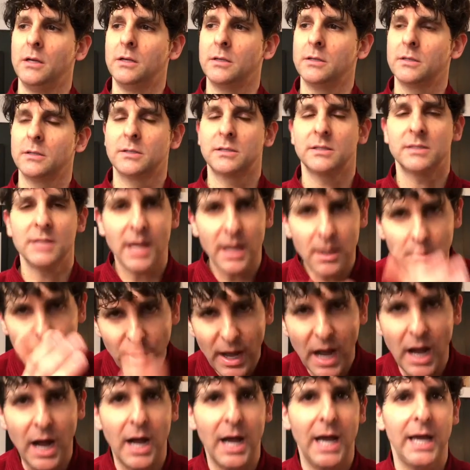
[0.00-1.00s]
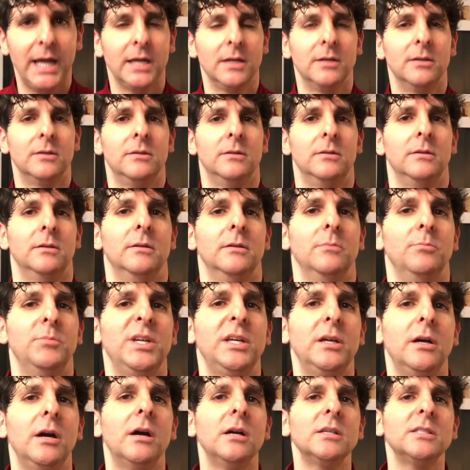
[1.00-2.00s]
stand by.
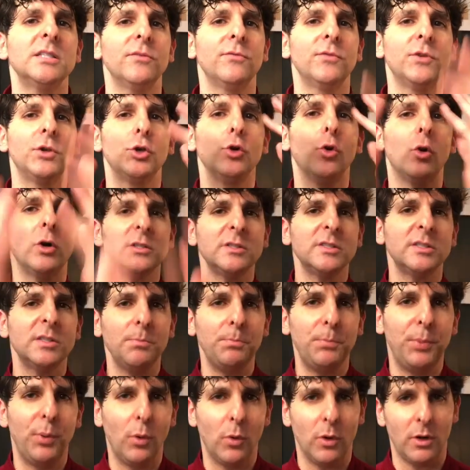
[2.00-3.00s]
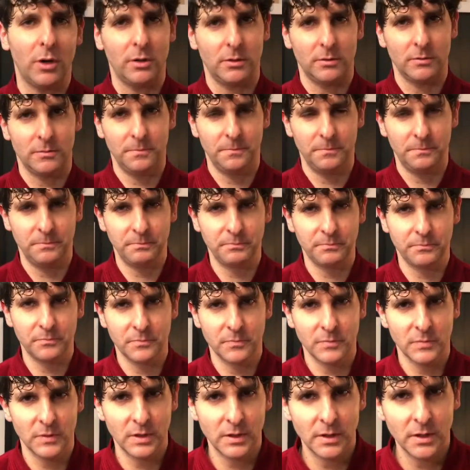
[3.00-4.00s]
Because of your support,
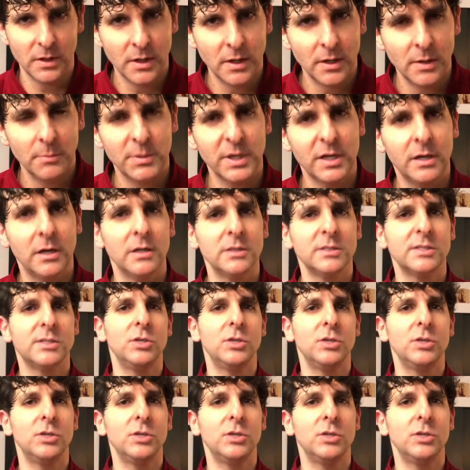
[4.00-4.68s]
because